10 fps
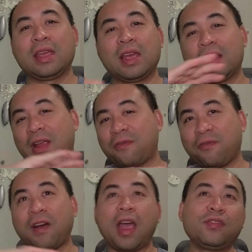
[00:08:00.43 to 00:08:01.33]
and get like
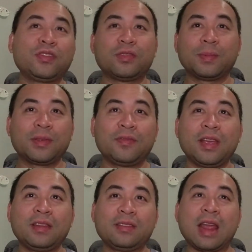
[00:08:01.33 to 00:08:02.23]
5 strips of
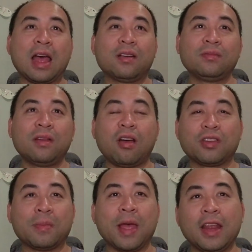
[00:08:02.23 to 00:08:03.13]
it down
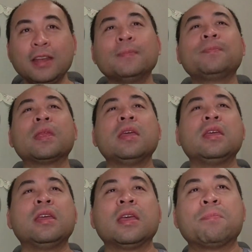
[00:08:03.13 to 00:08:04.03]
on your bed.
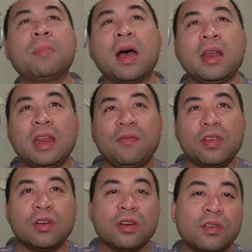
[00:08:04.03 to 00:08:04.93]
But if
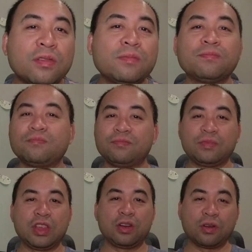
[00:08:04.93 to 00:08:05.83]
you're
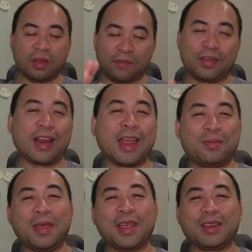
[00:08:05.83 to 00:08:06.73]

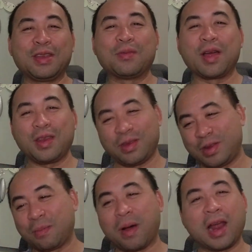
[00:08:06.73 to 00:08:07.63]
like me and you
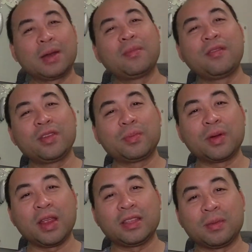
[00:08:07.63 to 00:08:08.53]
want the bottom of your
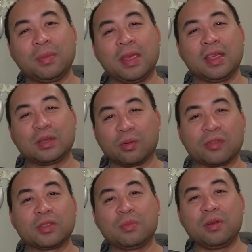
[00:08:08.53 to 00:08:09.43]
print to be sort
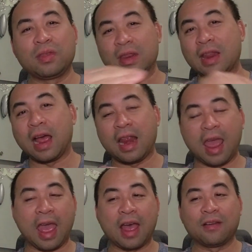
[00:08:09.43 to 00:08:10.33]
of smooth and not
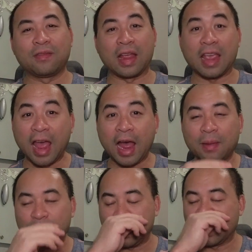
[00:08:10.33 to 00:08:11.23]
have a
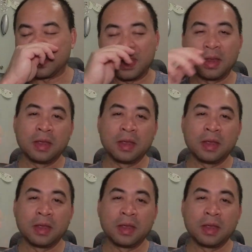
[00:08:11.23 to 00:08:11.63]
gap, because